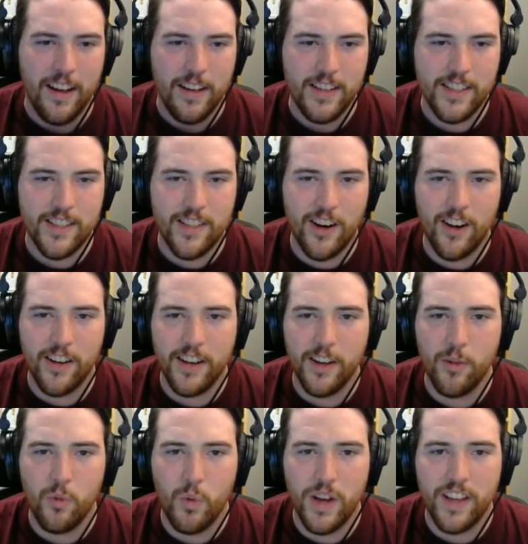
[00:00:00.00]

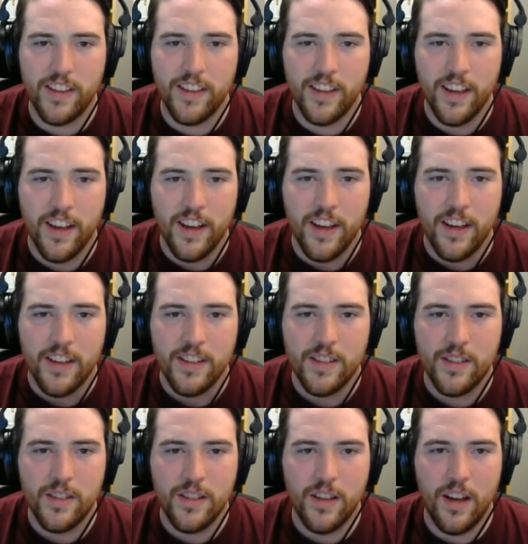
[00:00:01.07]
starting with,
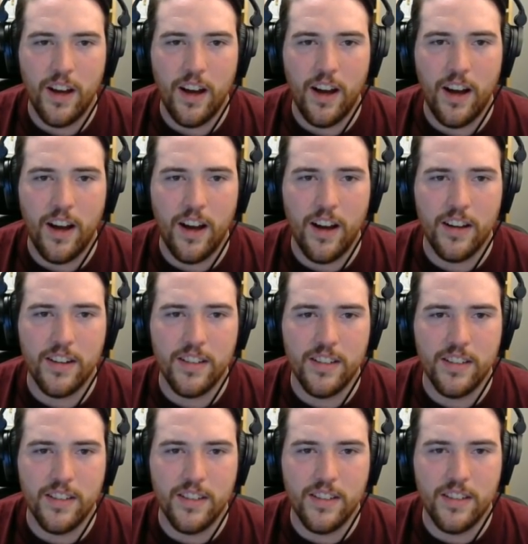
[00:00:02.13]
uh,
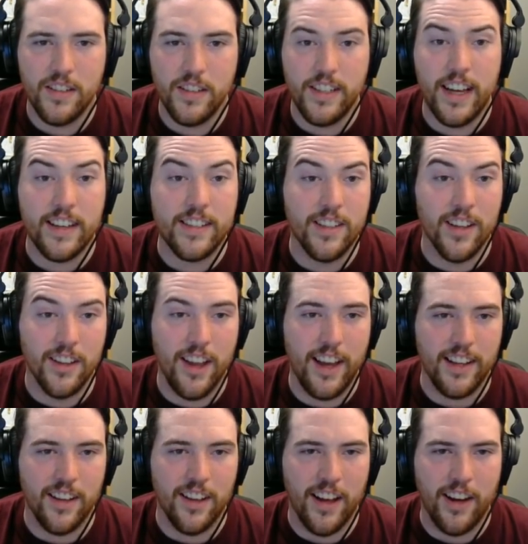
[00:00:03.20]
yes, the
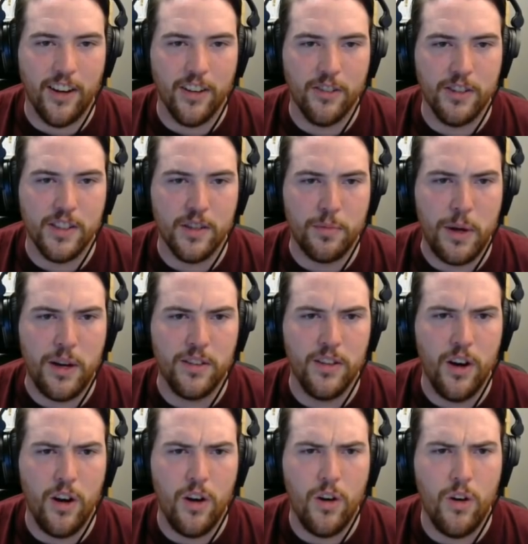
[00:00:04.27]
light, the light on the crystal ball.
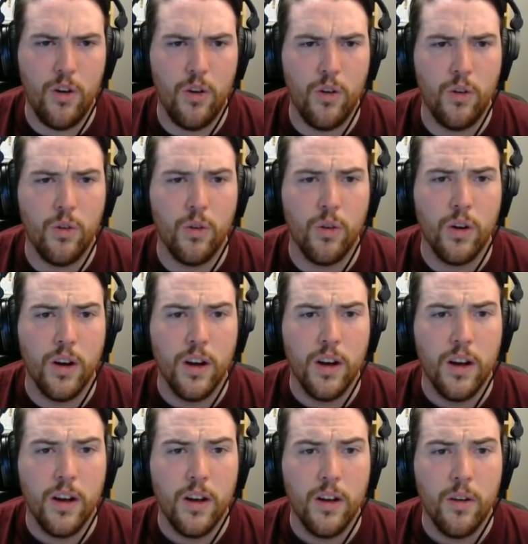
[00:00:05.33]
No,
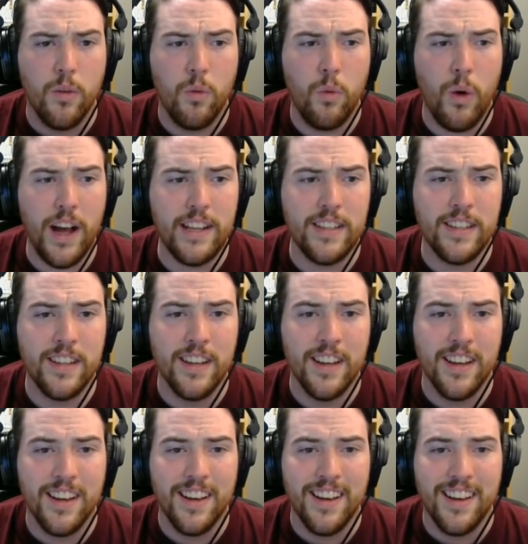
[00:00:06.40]
what?
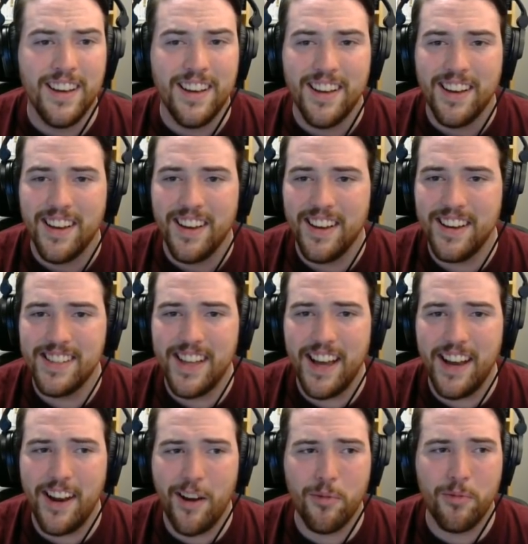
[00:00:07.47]
Is
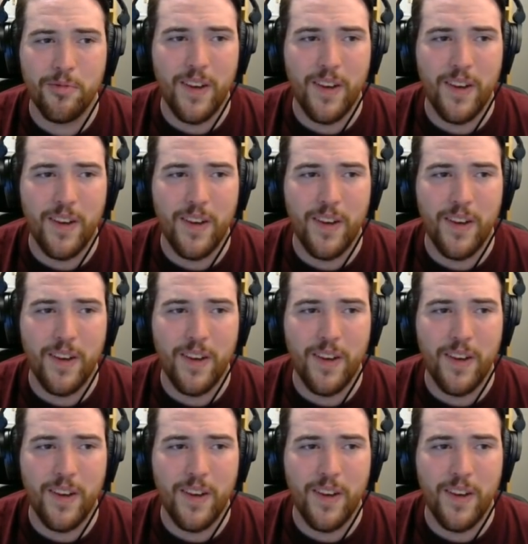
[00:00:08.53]
that how